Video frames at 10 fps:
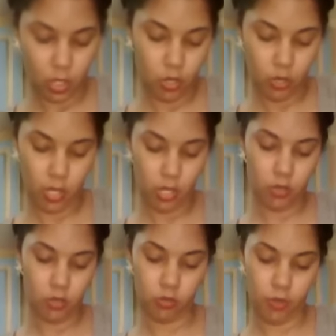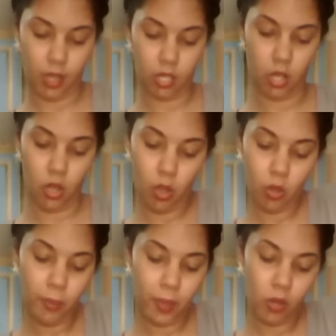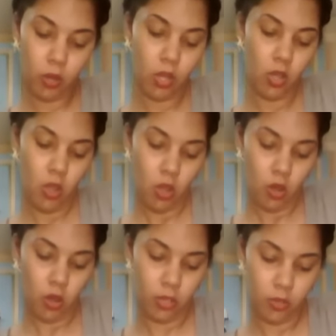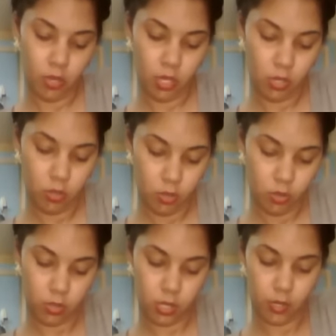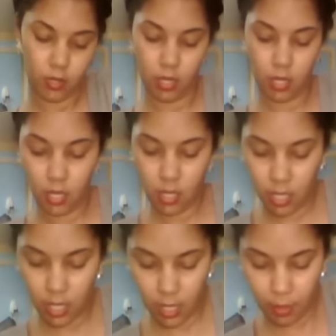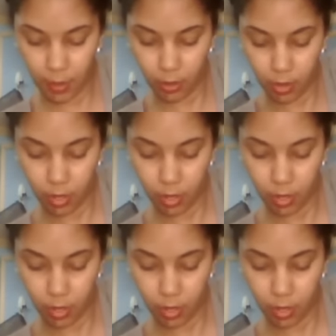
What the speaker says: You can use regular whole milk or you can use canned milk.